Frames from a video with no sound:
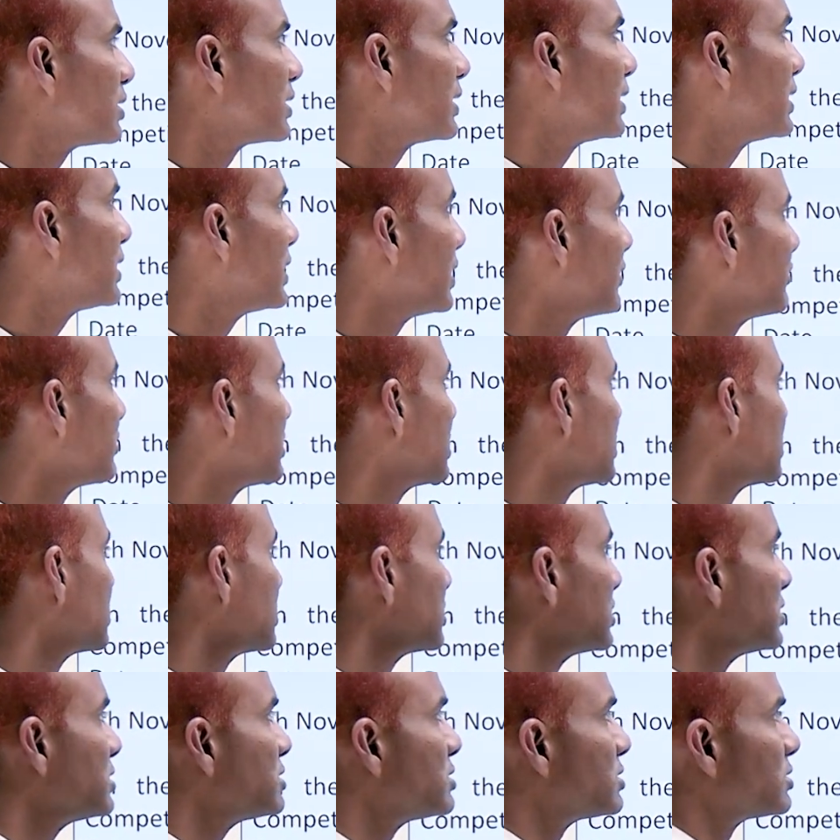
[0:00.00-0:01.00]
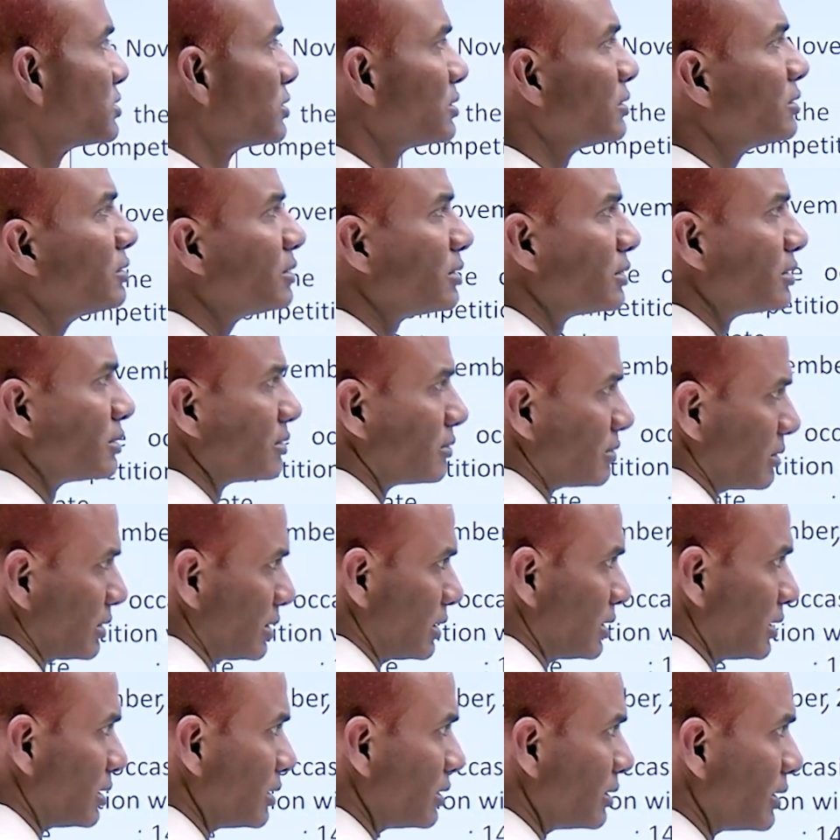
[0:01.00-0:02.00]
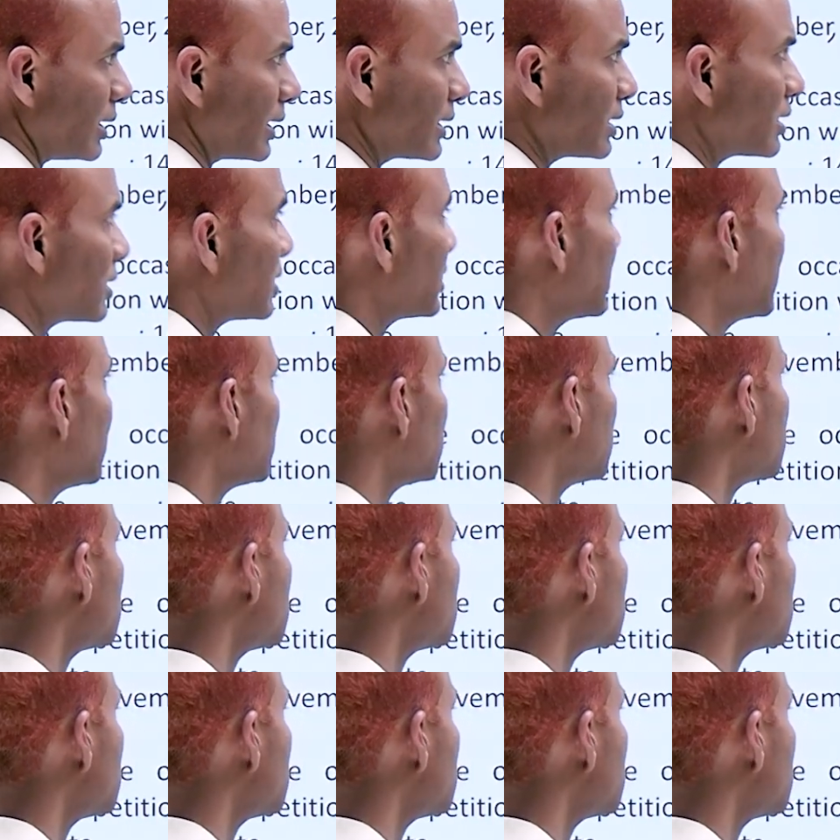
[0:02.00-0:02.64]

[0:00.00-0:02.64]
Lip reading: that I have done this. So underline